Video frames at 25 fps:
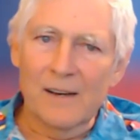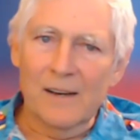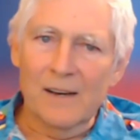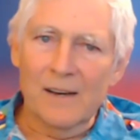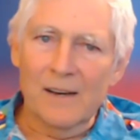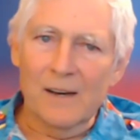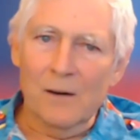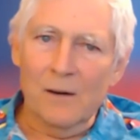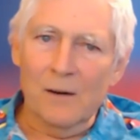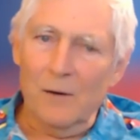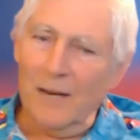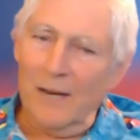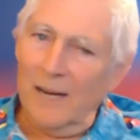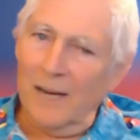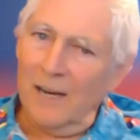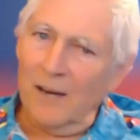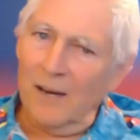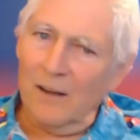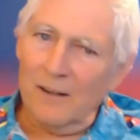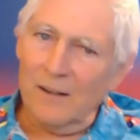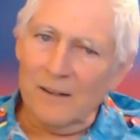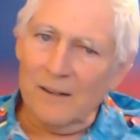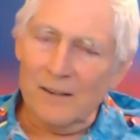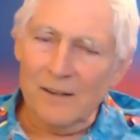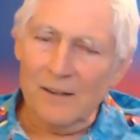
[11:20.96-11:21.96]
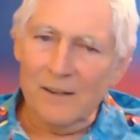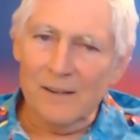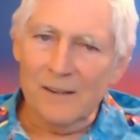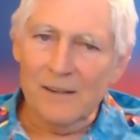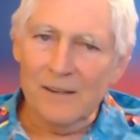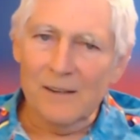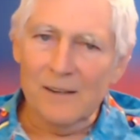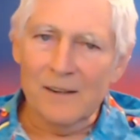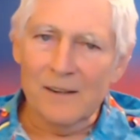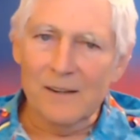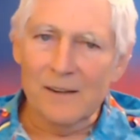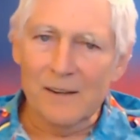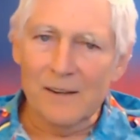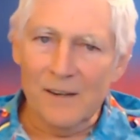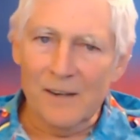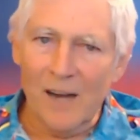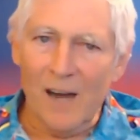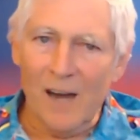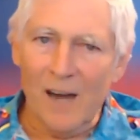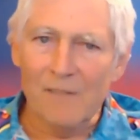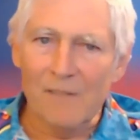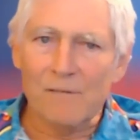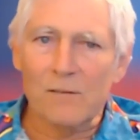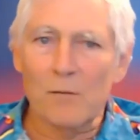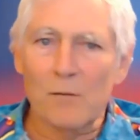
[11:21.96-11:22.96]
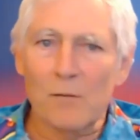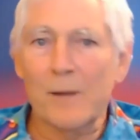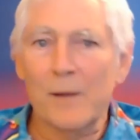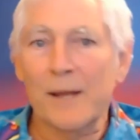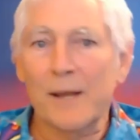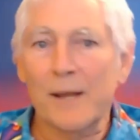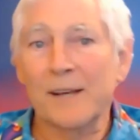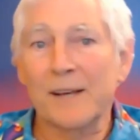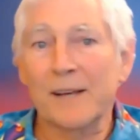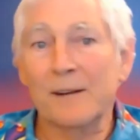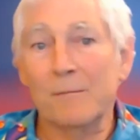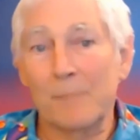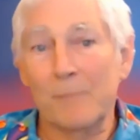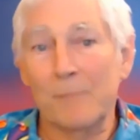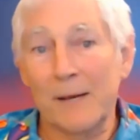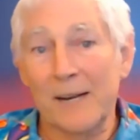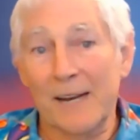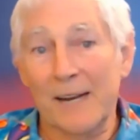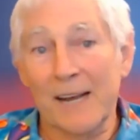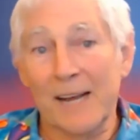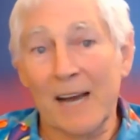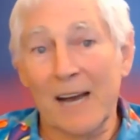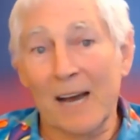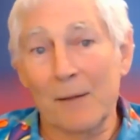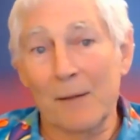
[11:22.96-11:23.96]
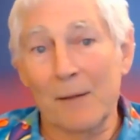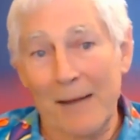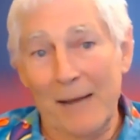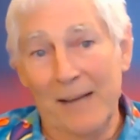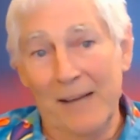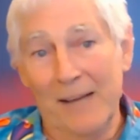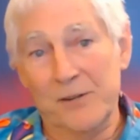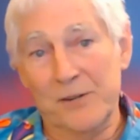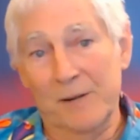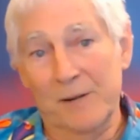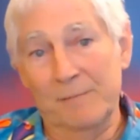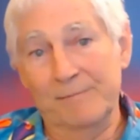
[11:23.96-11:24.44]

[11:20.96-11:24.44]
Well, not for me and many, I imagine.